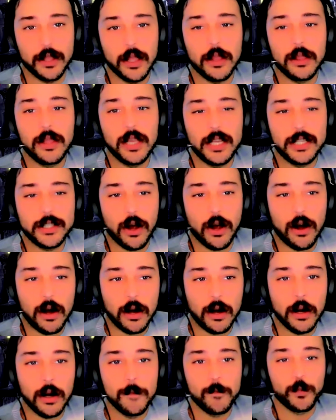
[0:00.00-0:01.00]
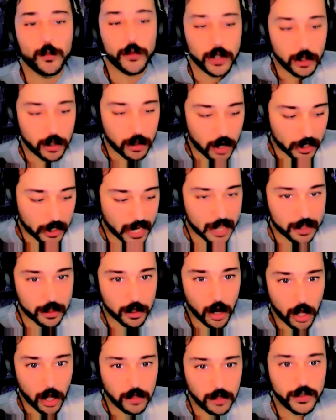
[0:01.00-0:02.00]
are, again, all of
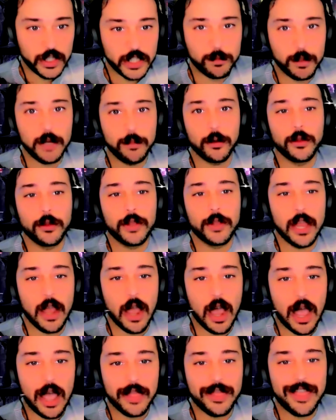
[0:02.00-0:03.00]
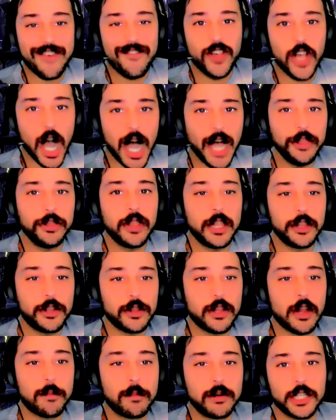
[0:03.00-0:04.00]
these people, they've gotten into their
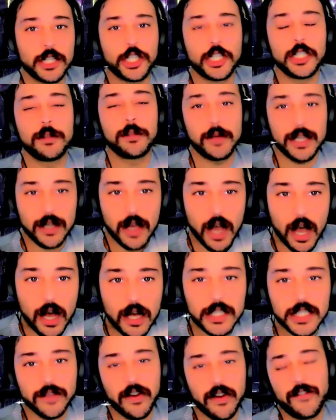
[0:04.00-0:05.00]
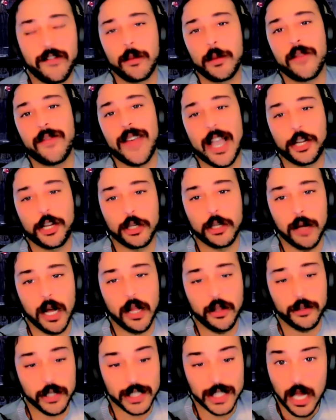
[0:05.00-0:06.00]
positions because of affirmative action politics,
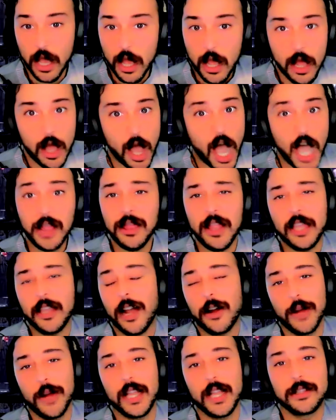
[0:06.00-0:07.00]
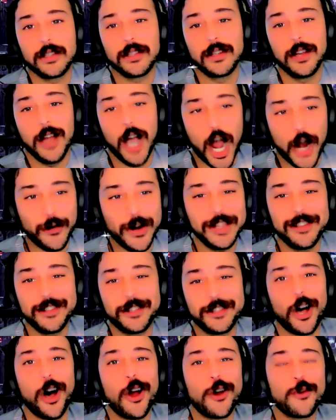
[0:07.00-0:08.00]
unlike Arendt. Arendt did the
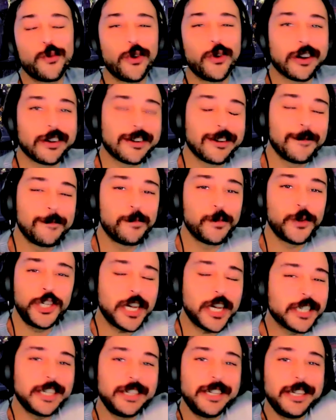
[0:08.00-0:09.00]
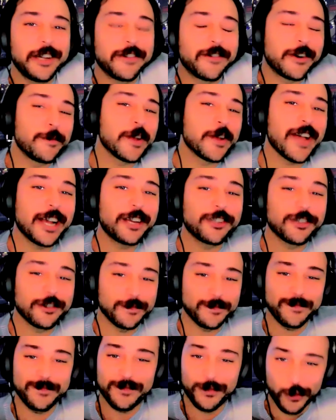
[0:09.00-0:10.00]
hard work. She doesn't need affirmative action,
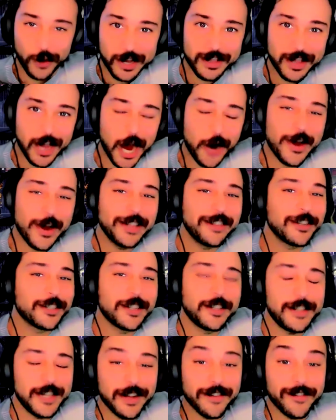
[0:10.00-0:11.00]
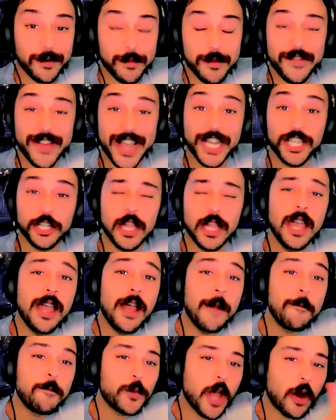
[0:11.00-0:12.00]
right? Arendt doesn't need affirmative action.
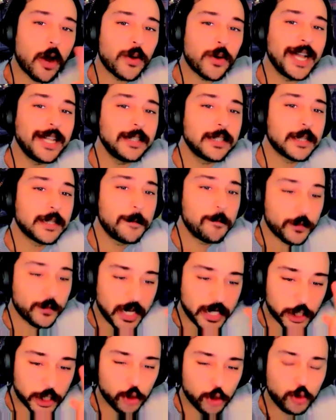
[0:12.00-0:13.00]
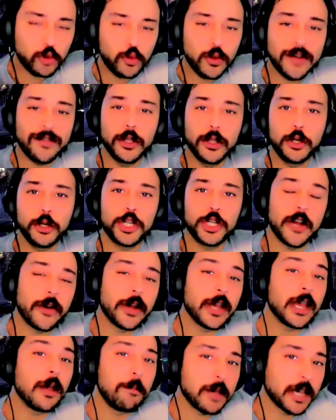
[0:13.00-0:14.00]
Arendt is a true revolutionary
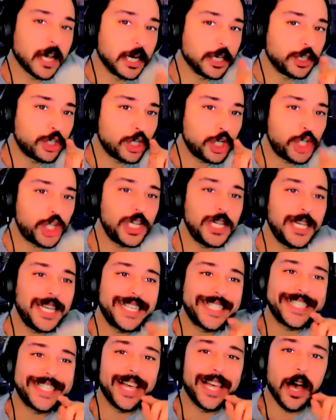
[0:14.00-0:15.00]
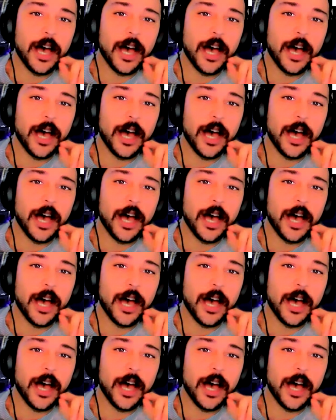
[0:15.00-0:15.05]
because she is the